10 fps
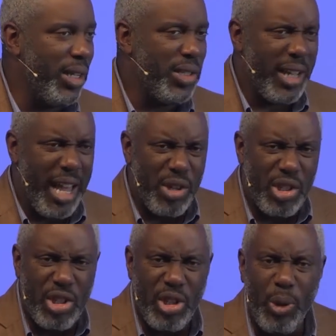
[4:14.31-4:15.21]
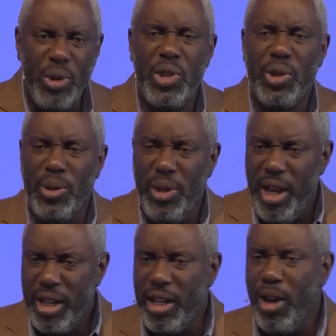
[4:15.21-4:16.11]
It's a kind of social,
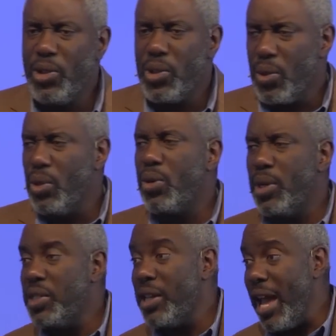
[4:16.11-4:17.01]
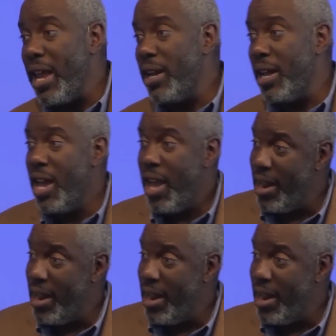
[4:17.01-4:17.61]
cultural Christianity.